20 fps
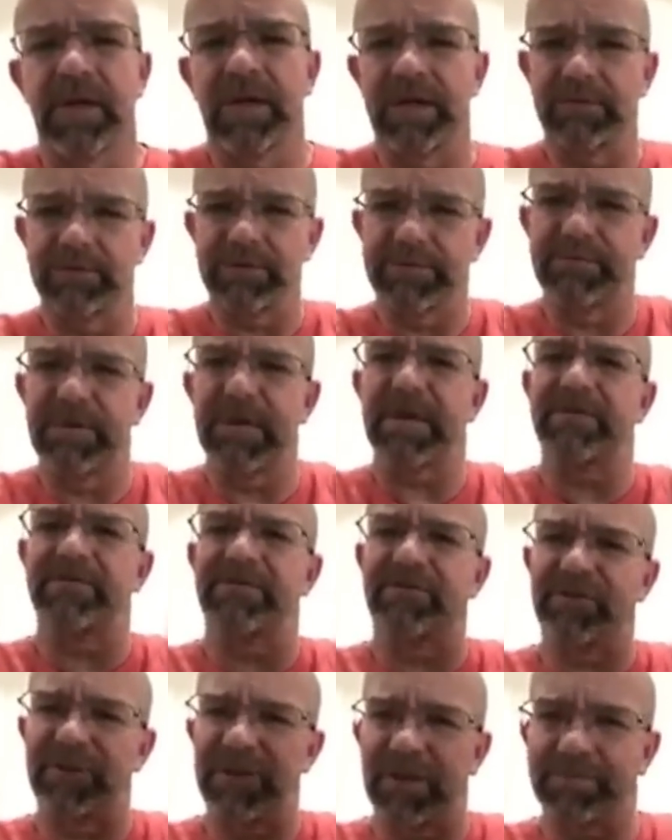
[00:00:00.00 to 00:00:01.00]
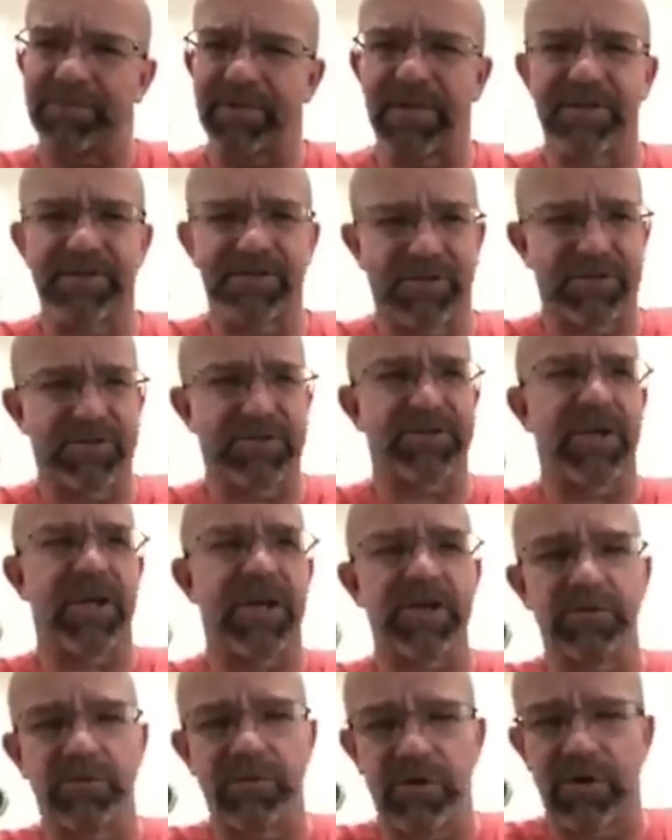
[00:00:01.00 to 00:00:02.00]
And it was being flipped. And I saw
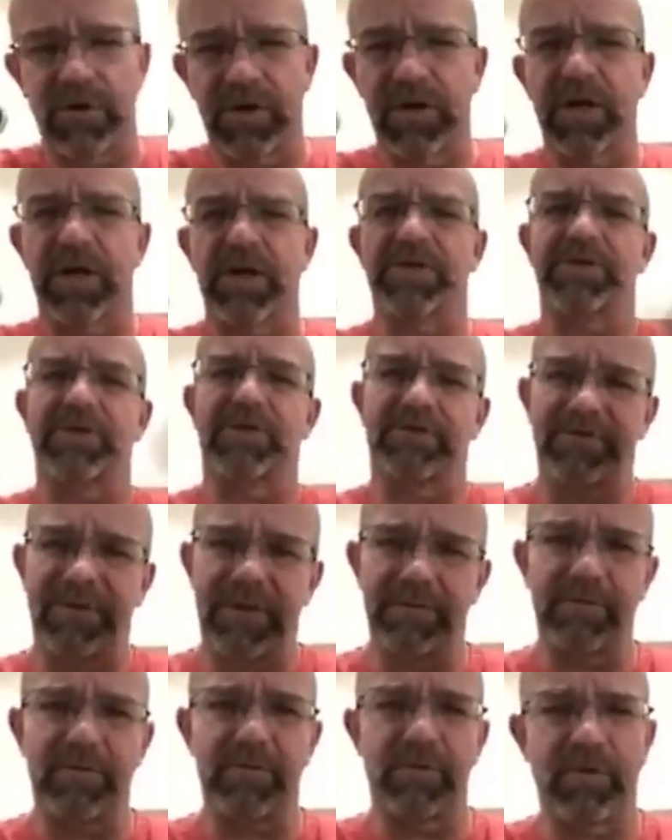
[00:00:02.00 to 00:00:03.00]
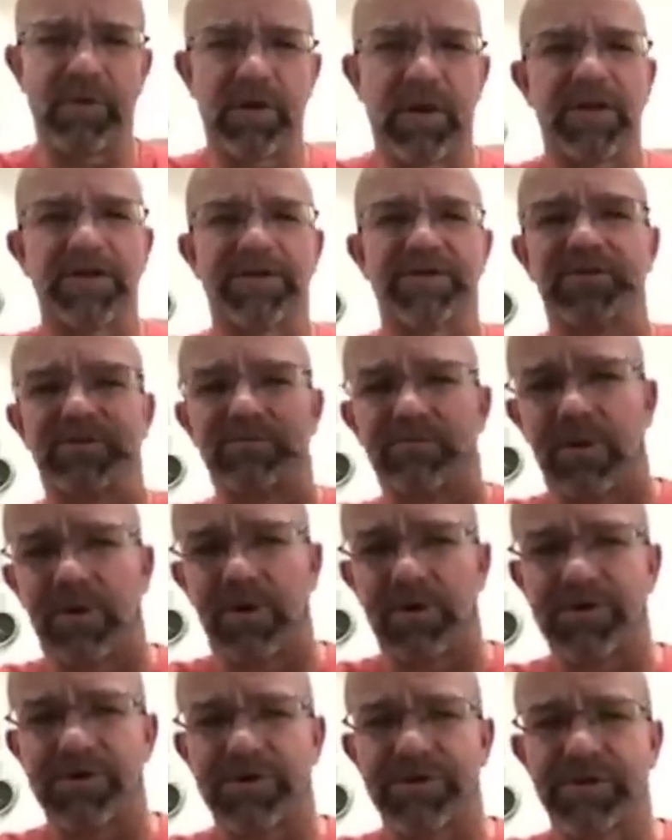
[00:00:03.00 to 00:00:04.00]
January. I saw February. I saw
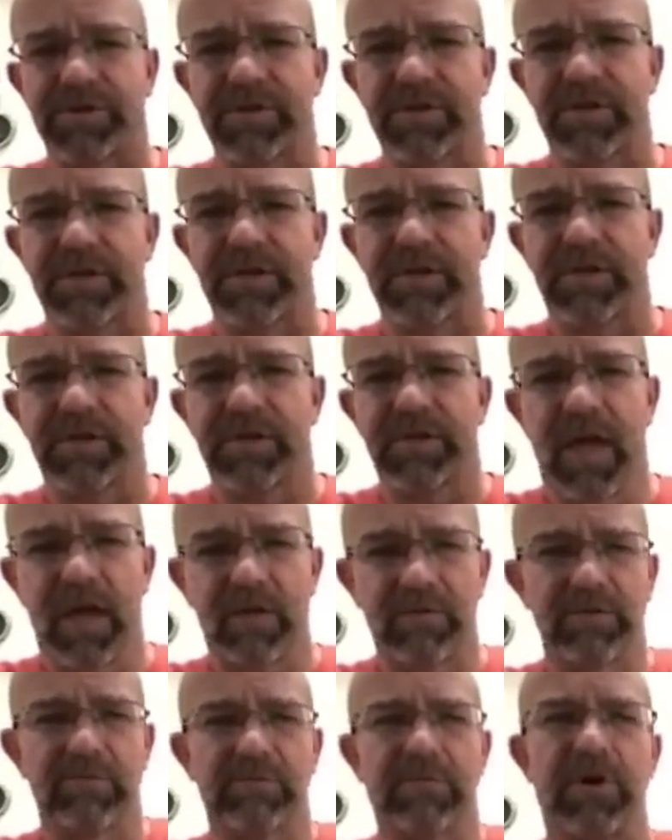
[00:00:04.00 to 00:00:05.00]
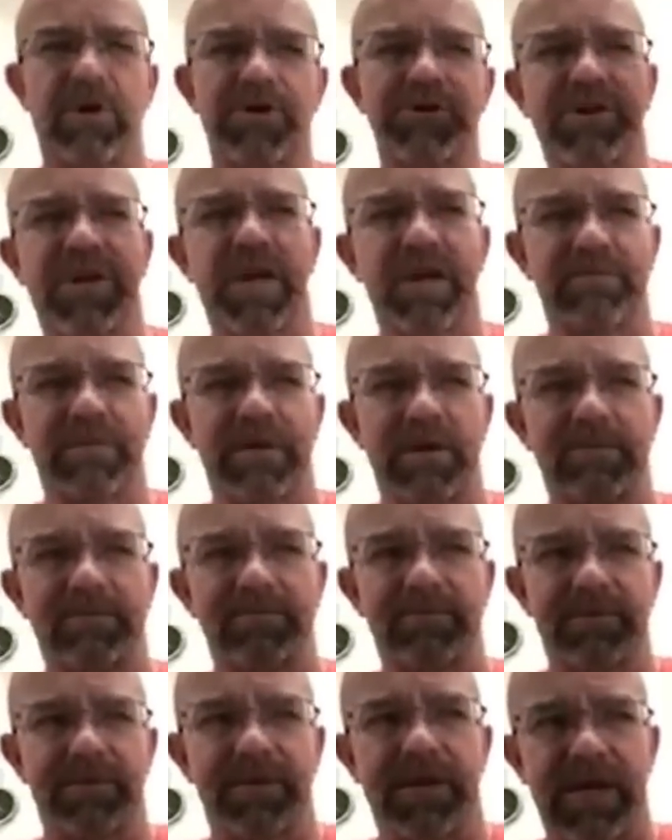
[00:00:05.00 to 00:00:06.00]
March. And when March came
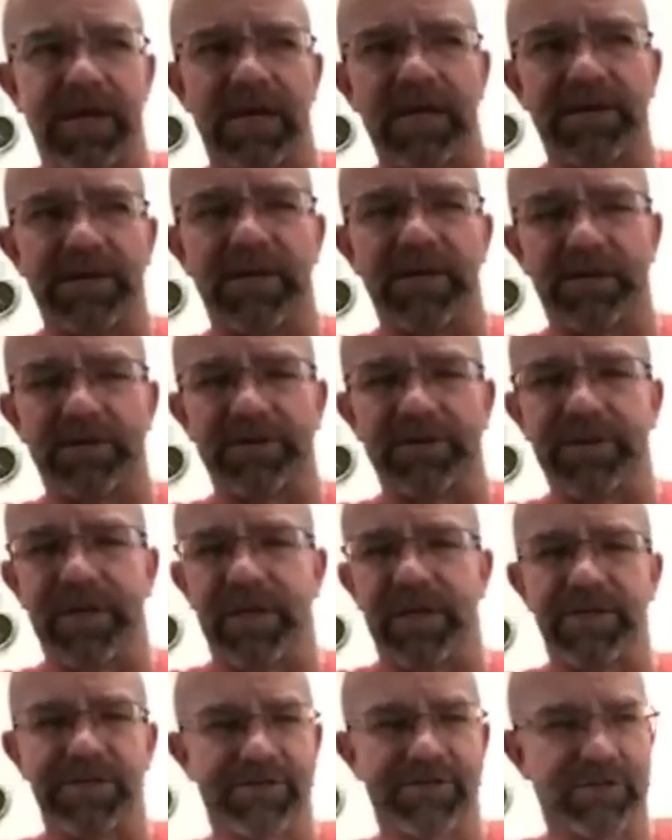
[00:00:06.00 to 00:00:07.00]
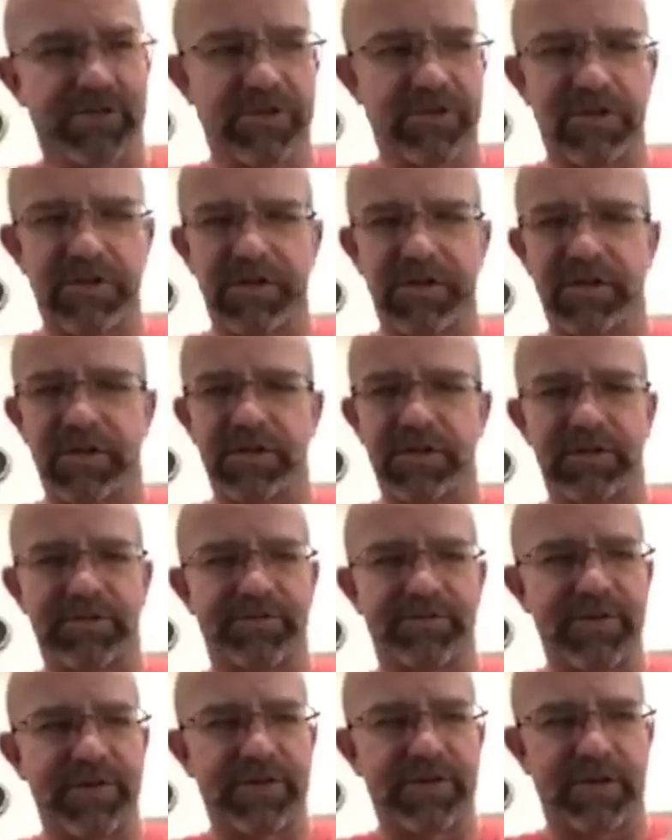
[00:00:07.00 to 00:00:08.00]
up, the hand held it, and I saw a
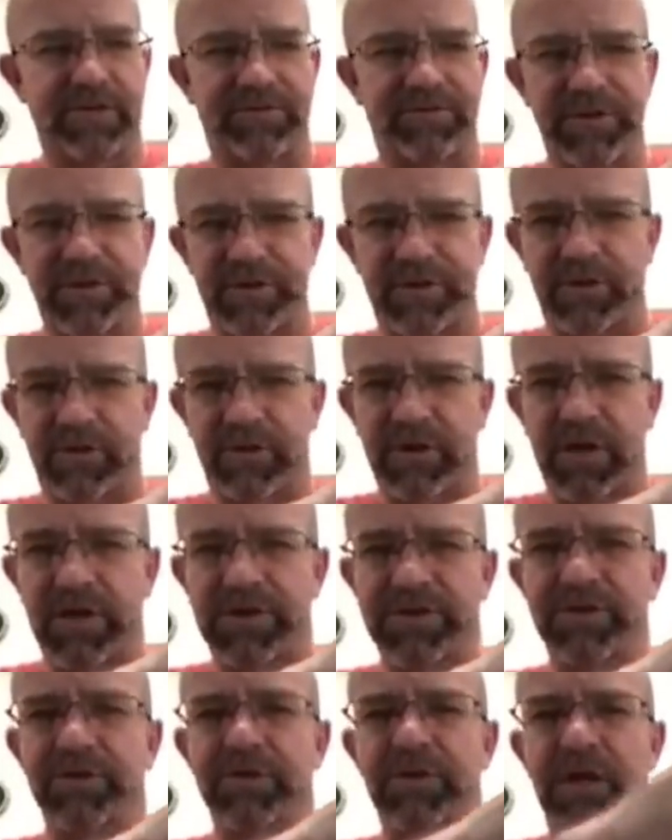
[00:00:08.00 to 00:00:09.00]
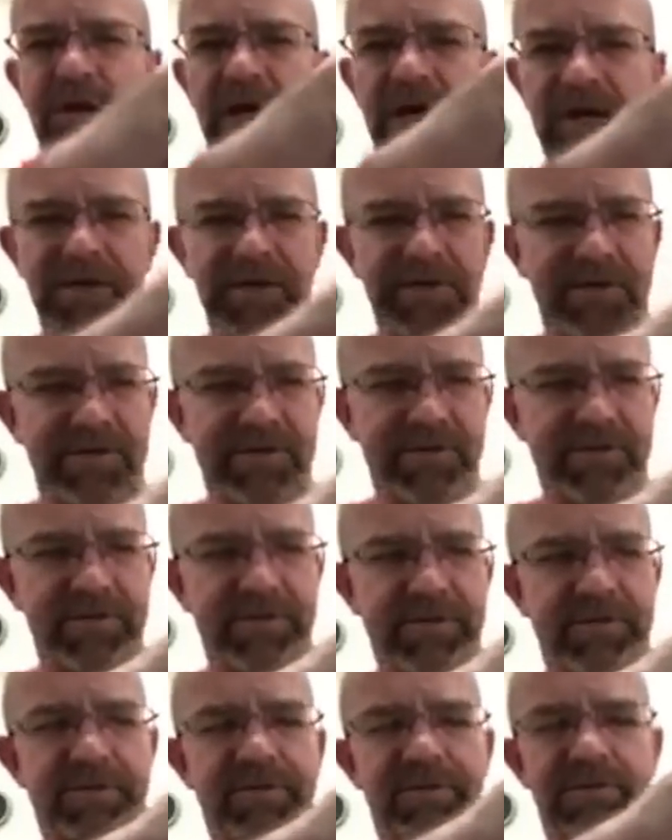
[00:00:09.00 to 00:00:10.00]
finger underline
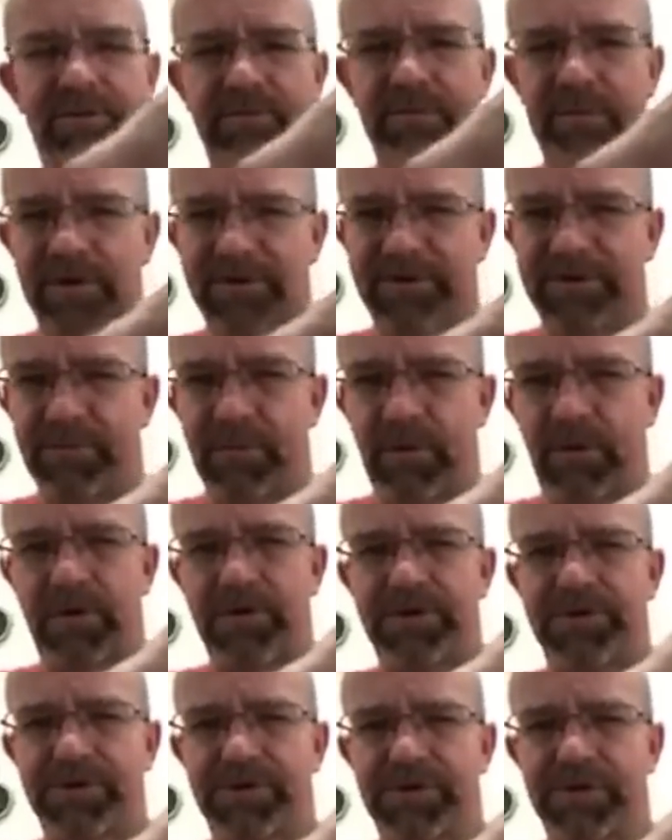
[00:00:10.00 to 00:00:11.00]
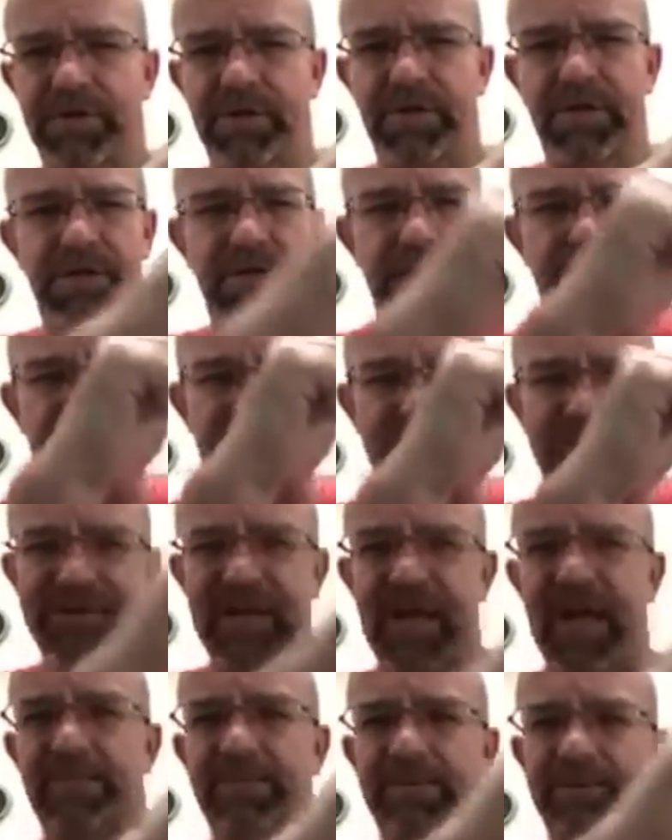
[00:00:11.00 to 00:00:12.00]
the month of March, and then
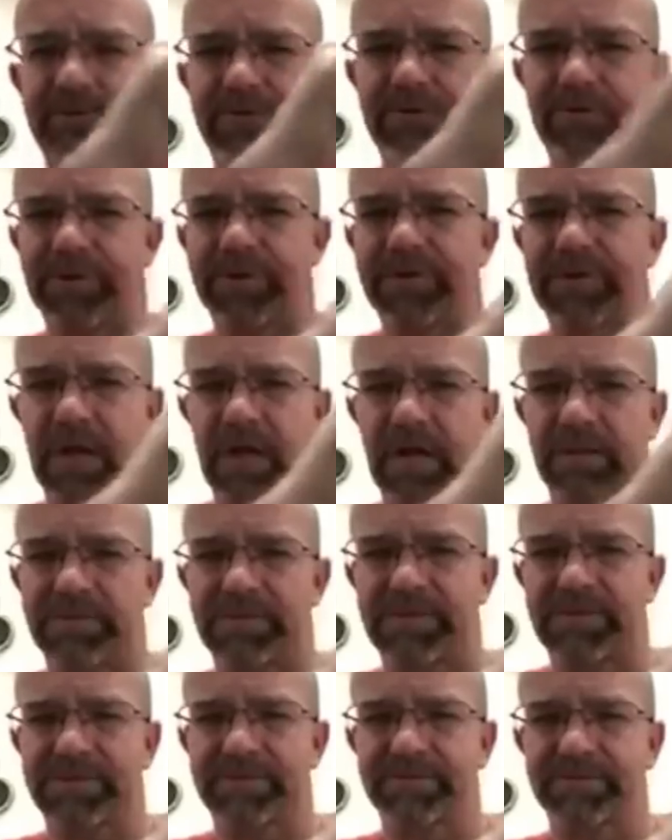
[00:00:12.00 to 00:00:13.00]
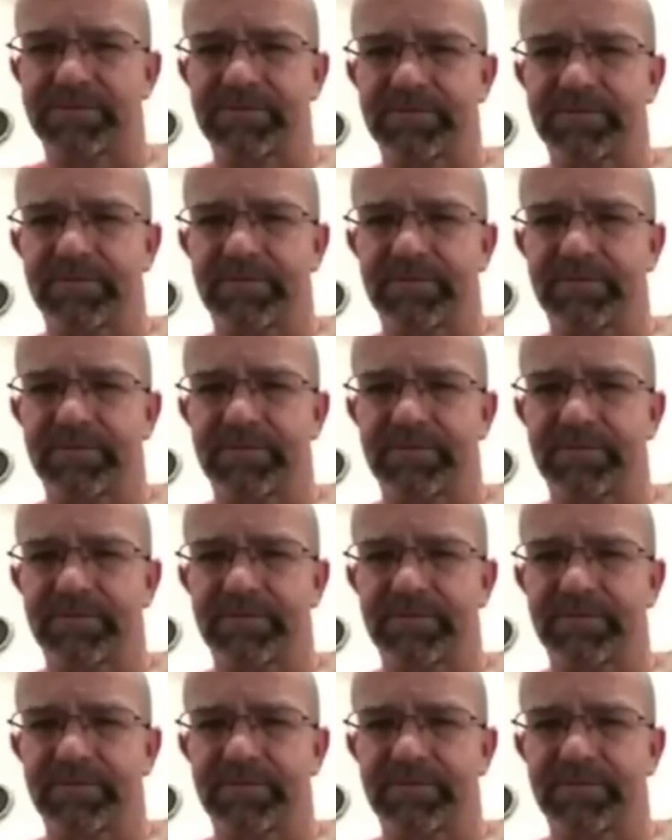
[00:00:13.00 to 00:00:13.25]
tap it three times.